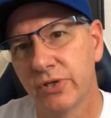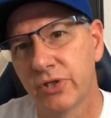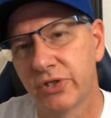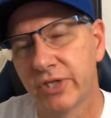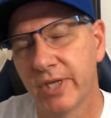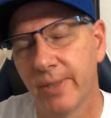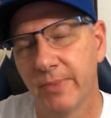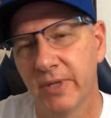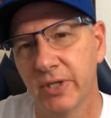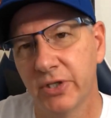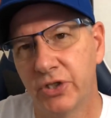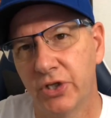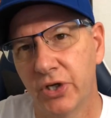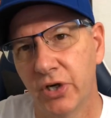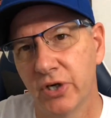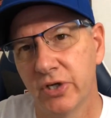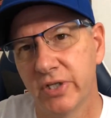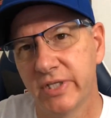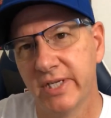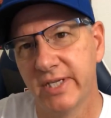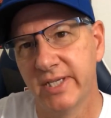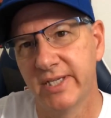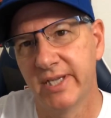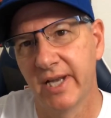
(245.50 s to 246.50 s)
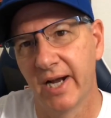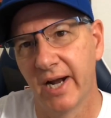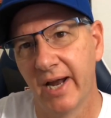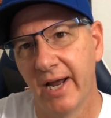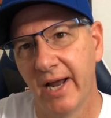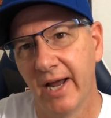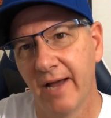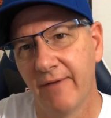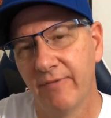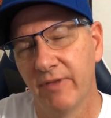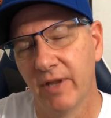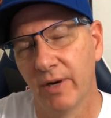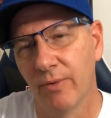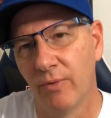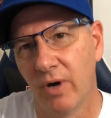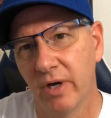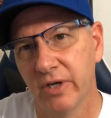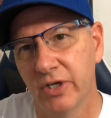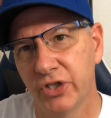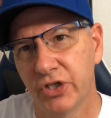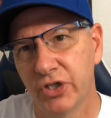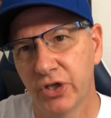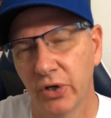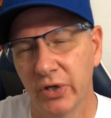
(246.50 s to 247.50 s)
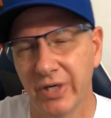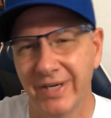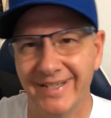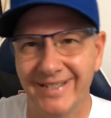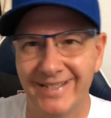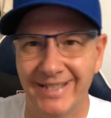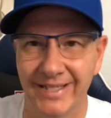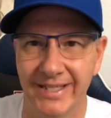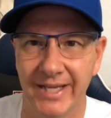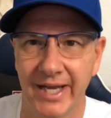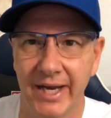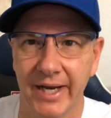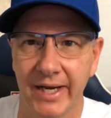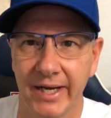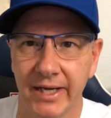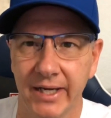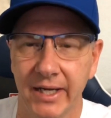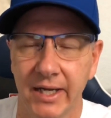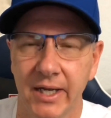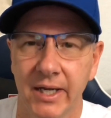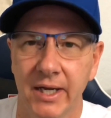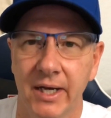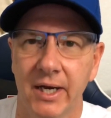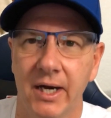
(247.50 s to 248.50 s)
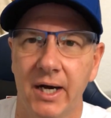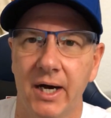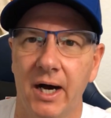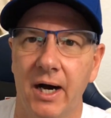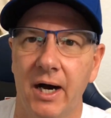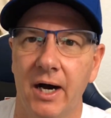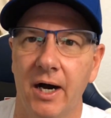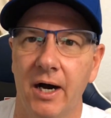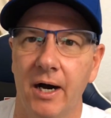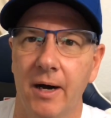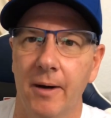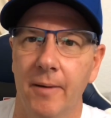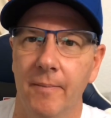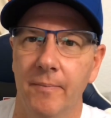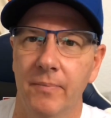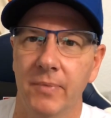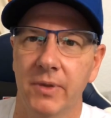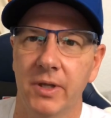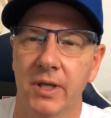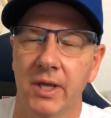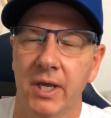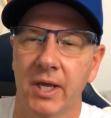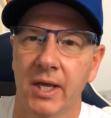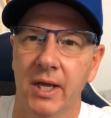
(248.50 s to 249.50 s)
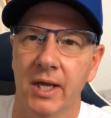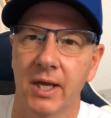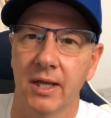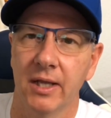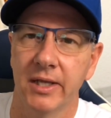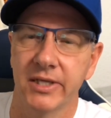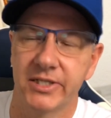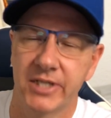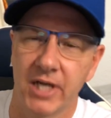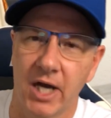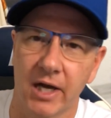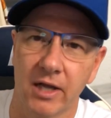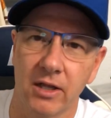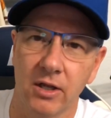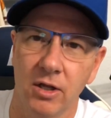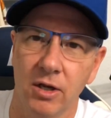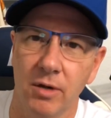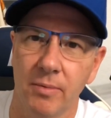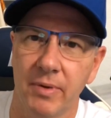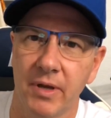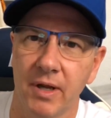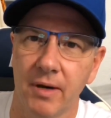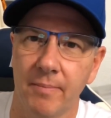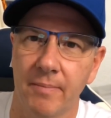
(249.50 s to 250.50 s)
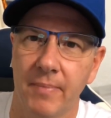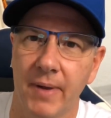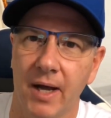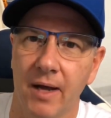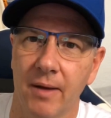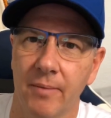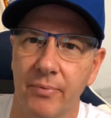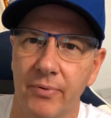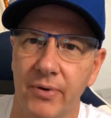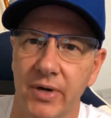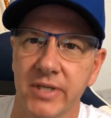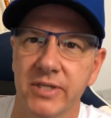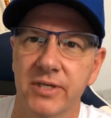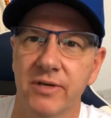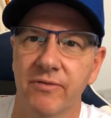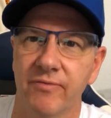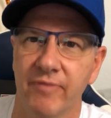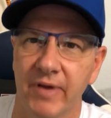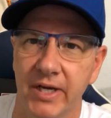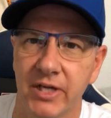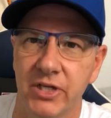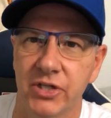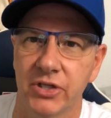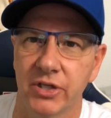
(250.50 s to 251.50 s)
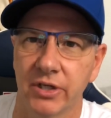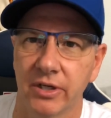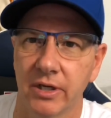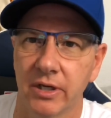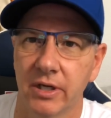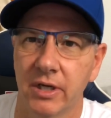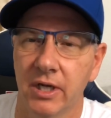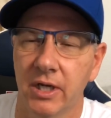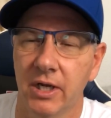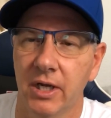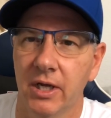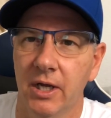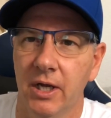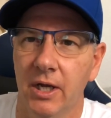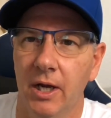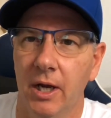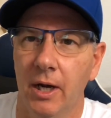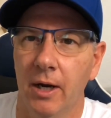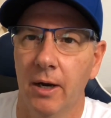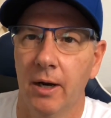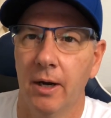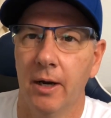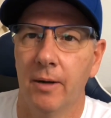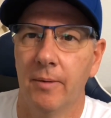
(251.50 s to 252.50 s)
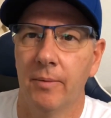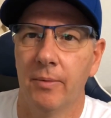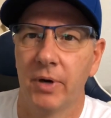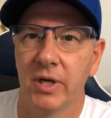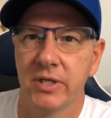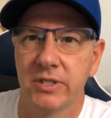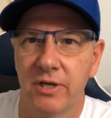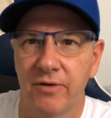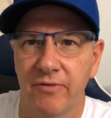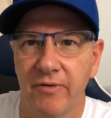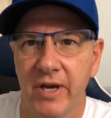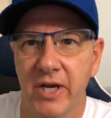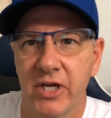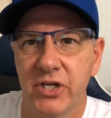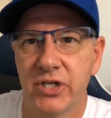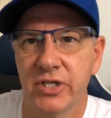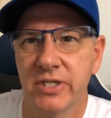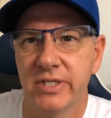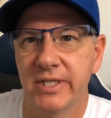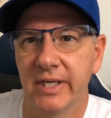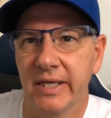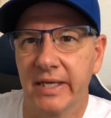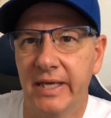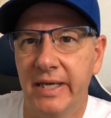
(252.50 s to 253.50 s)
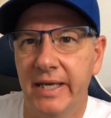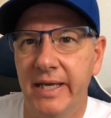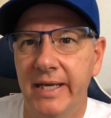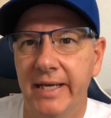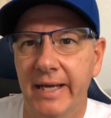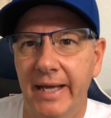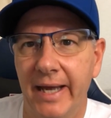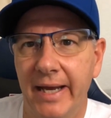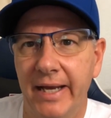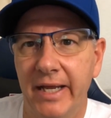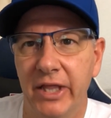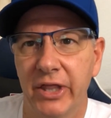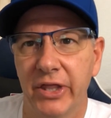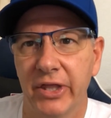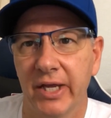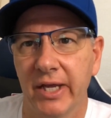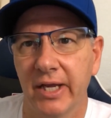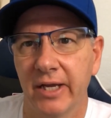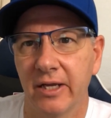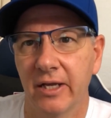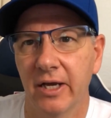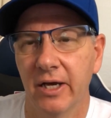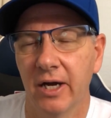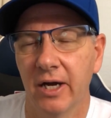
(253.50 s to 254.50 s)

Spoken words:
are some of the jerseys that I have that I wanted to show you today. Let's talk a little bit about preservation. Preservation is the key to anything,